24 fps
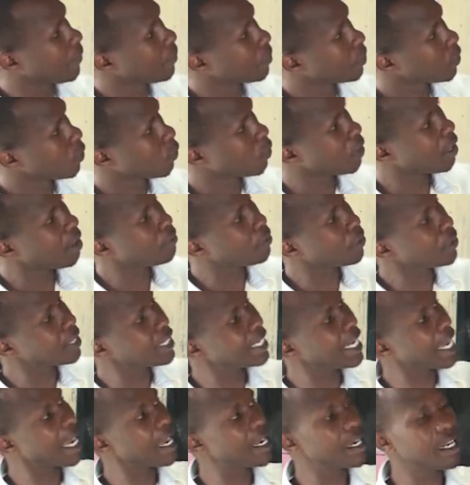year. We have
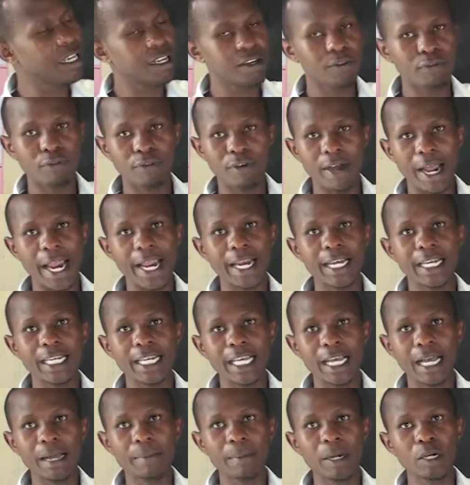already
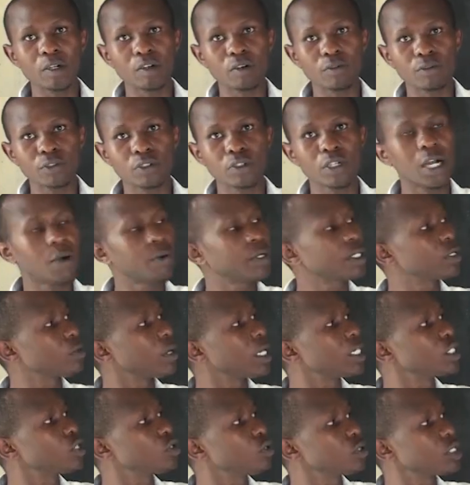identified the amount of sugar
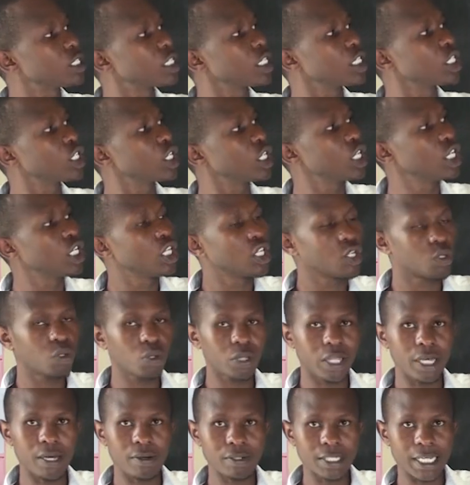which was used in
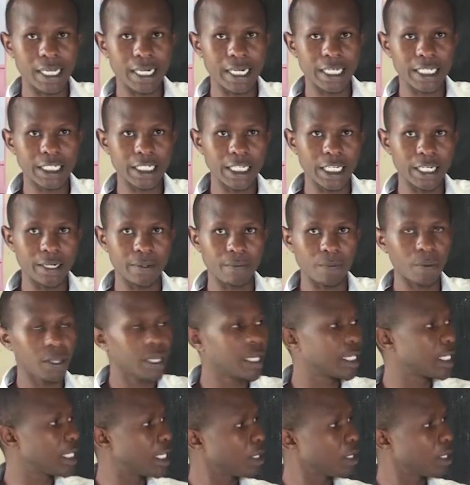2018.